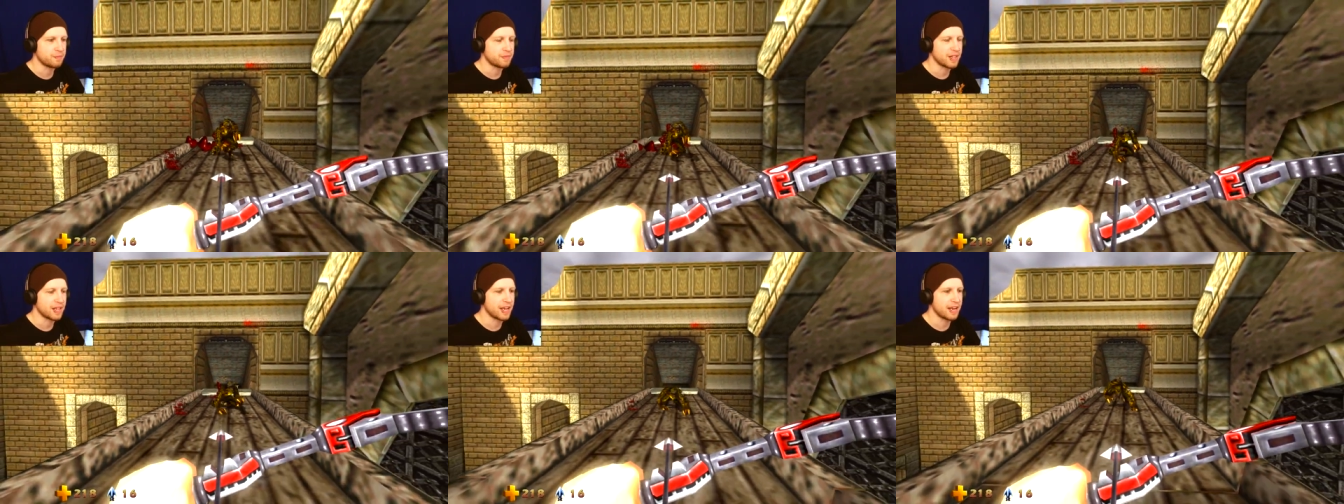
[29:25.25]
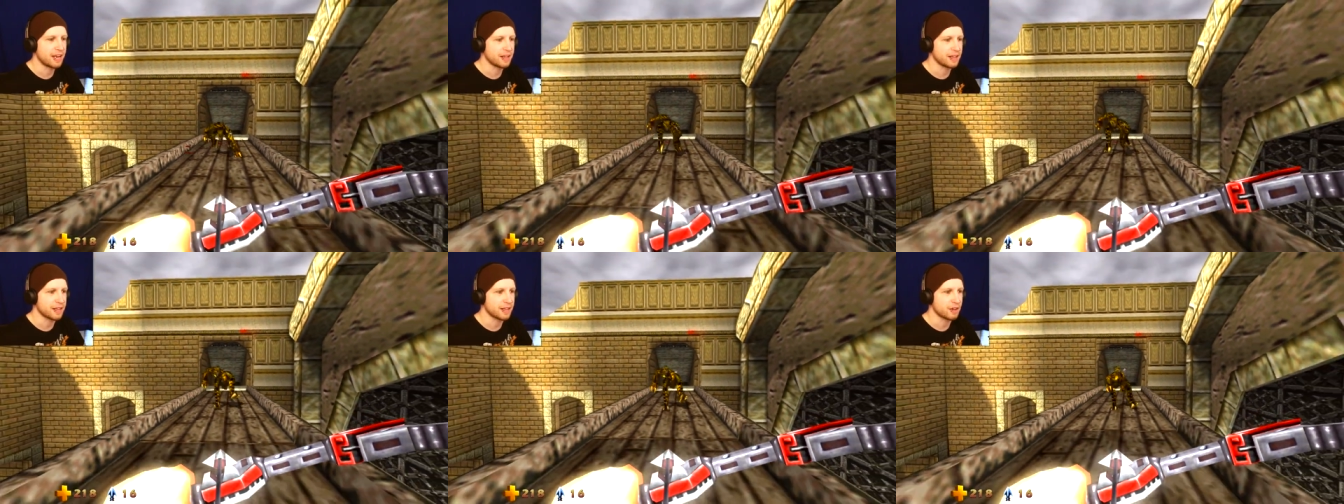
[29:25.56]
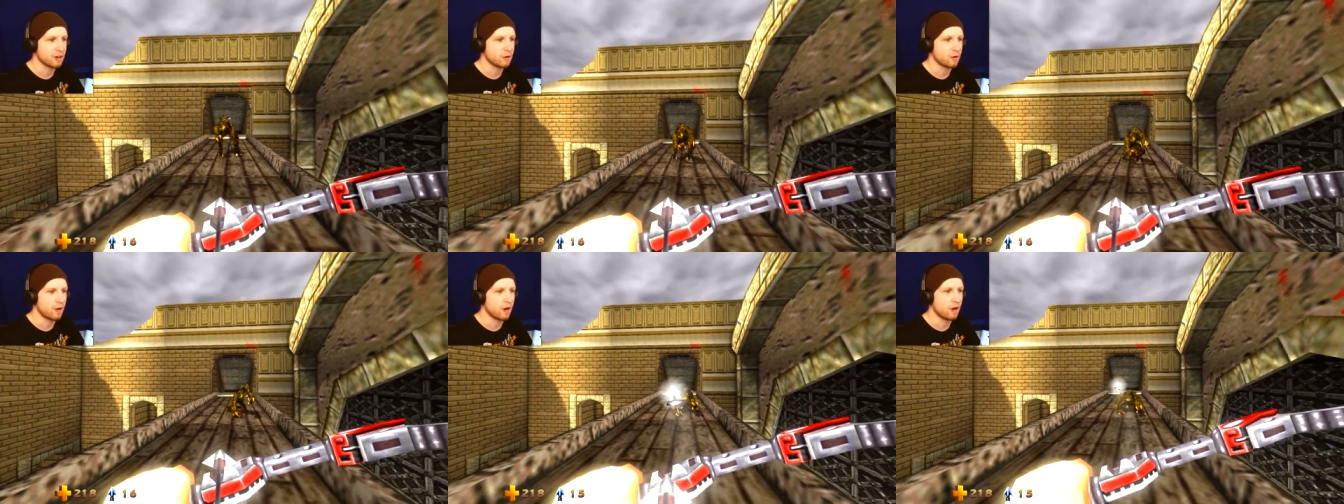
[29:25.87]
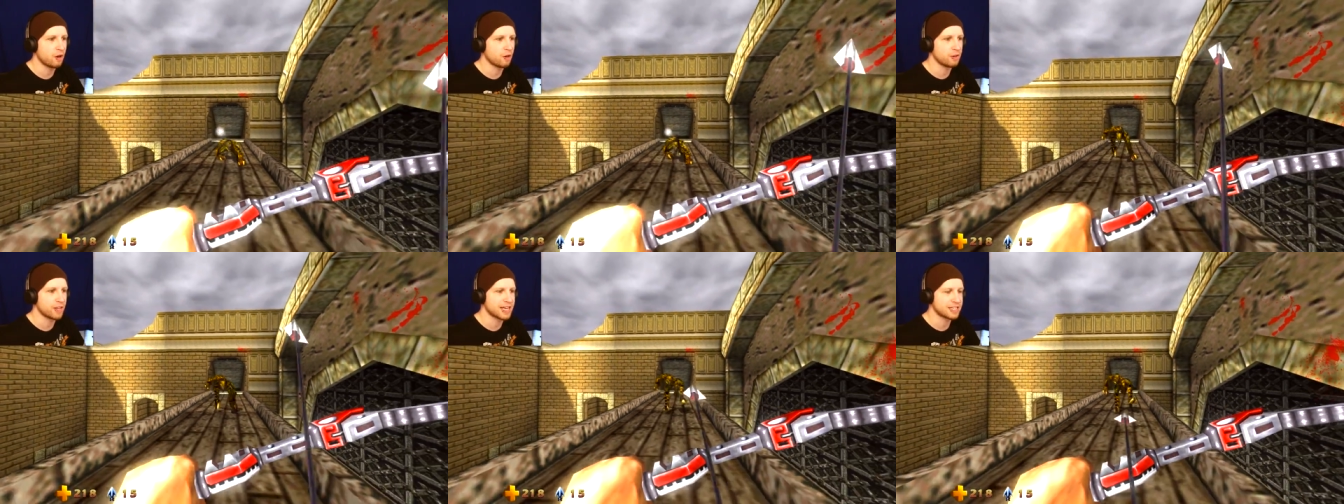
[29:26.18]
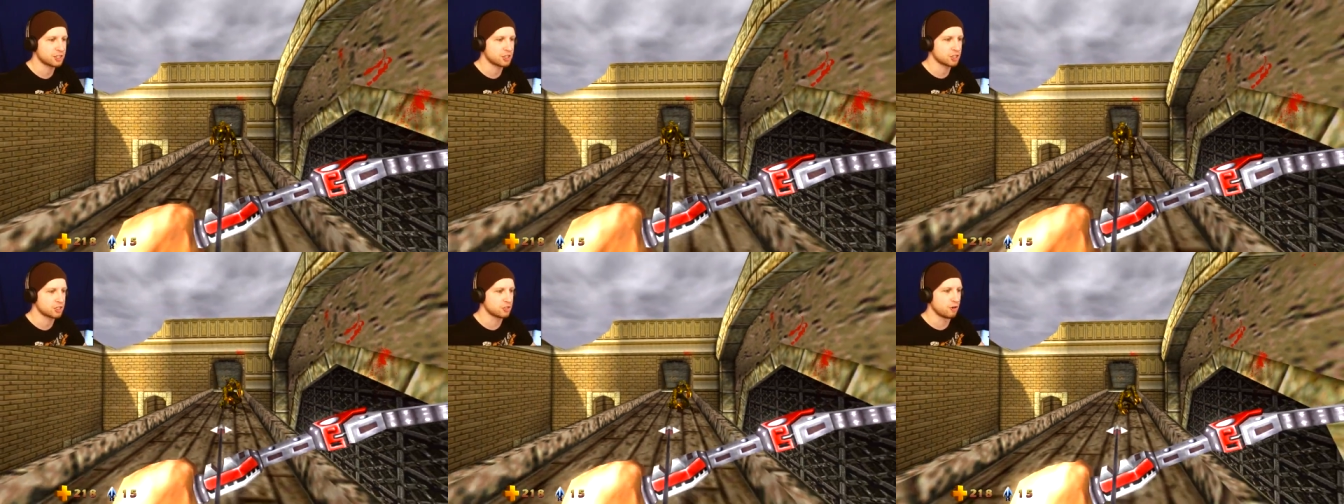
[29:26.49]
There you go. Oh,
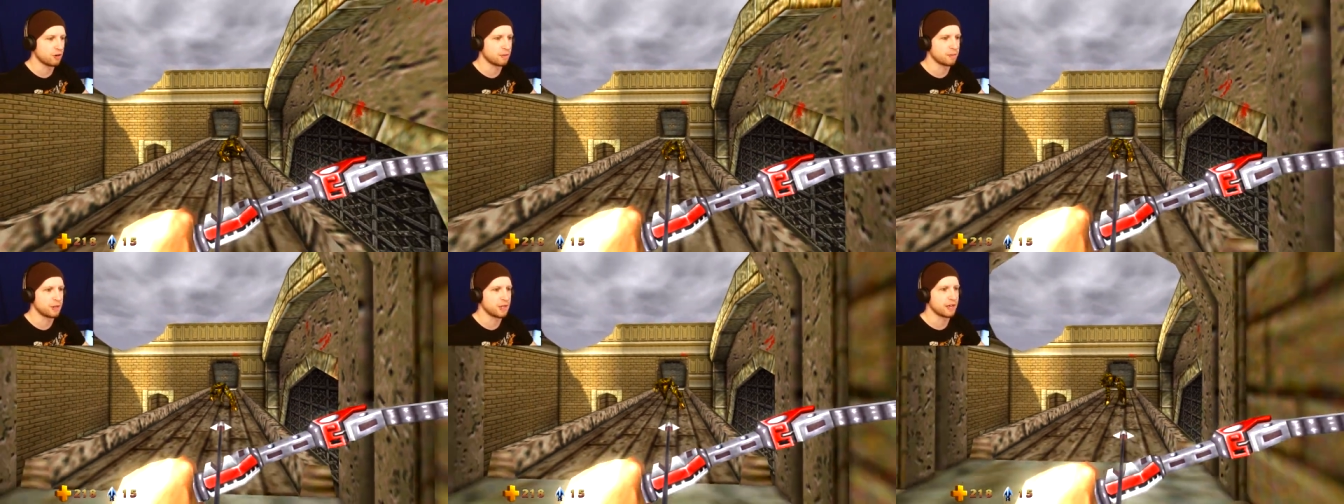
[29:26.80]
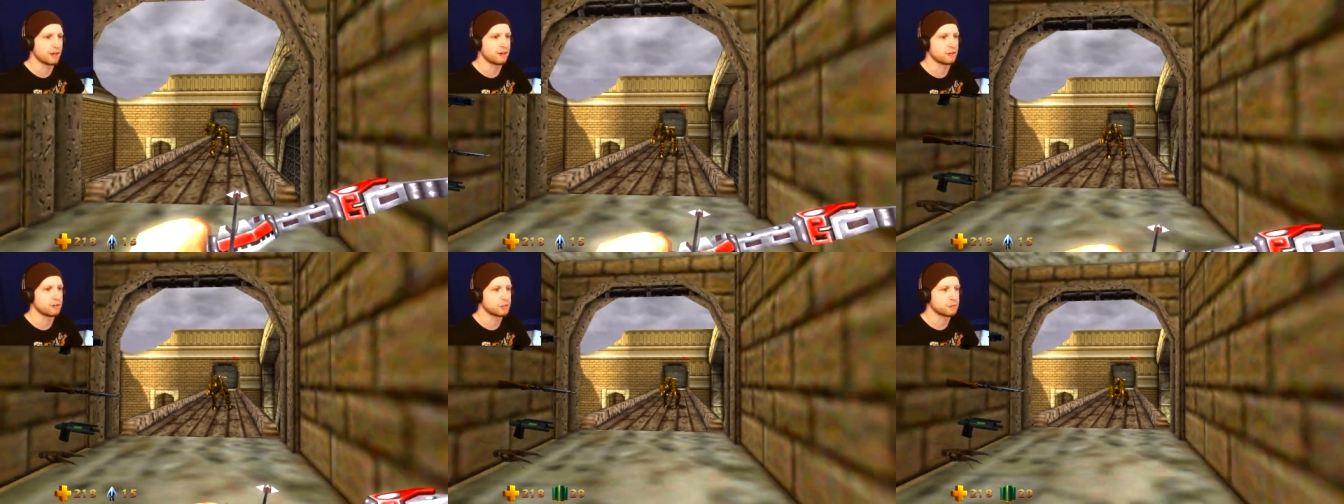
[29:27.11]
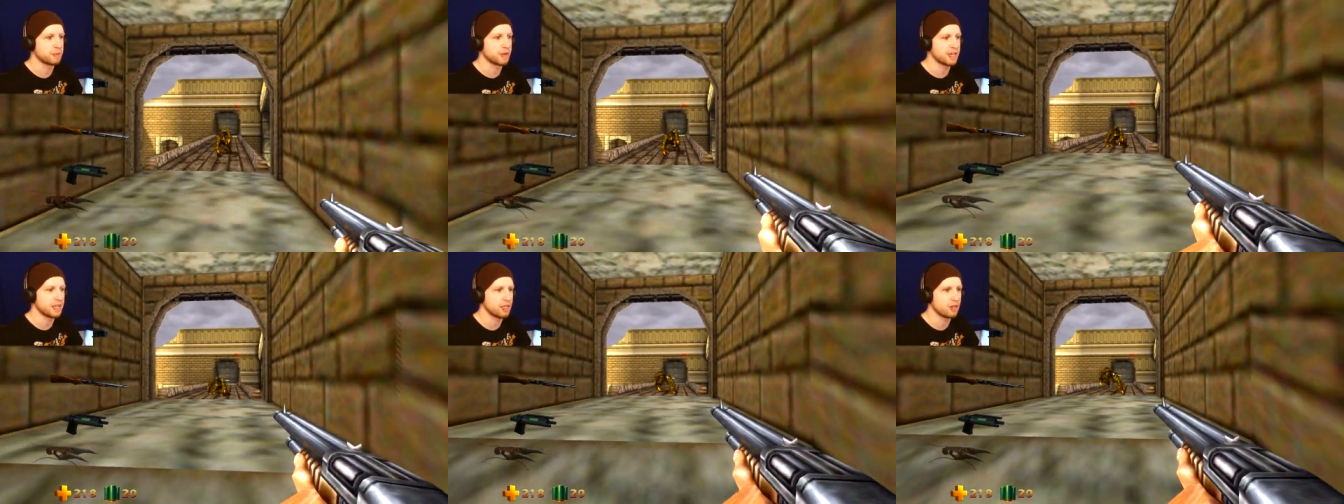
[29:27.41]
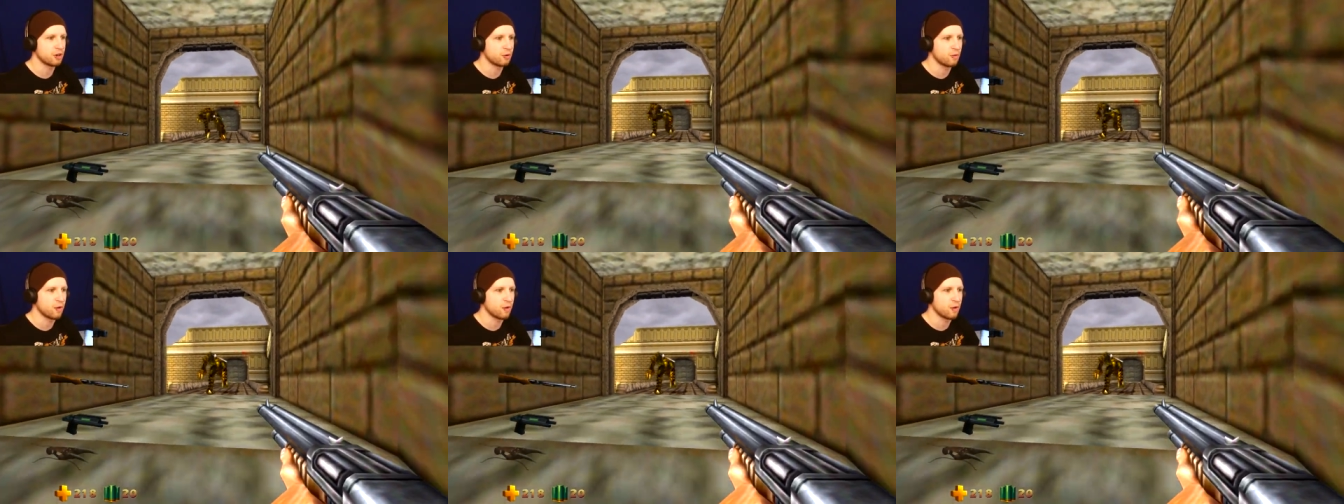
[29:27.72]
that's just normal arrows. But you know